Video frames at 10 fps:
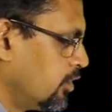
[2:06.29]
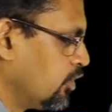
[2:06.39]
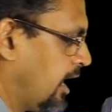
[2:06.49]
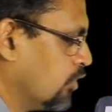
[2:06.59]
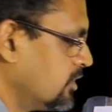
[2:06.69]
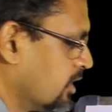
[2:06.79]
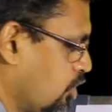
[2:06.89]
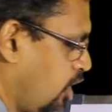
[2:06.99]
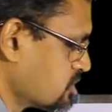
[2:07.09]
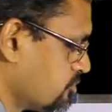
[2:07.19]
how the
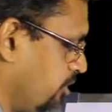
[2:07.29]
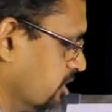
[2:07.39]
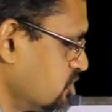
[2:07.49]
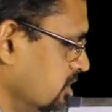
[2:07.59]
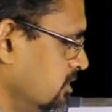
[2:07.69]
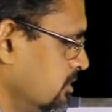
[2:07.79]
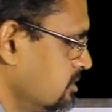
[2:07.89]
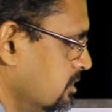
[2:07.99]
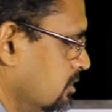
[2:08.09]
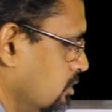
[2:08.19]
cost function
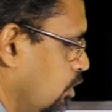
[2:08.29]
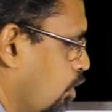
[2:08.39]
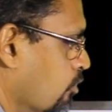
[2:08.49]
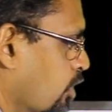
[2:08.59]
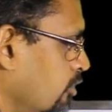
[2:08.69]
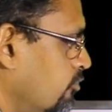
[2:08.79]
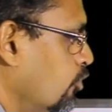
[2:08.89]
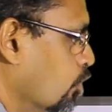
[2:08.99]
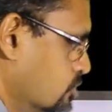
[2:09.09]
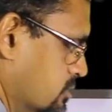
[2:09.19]
overall
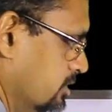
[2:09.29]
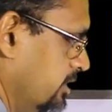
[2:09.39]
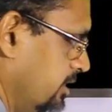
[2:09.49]
flows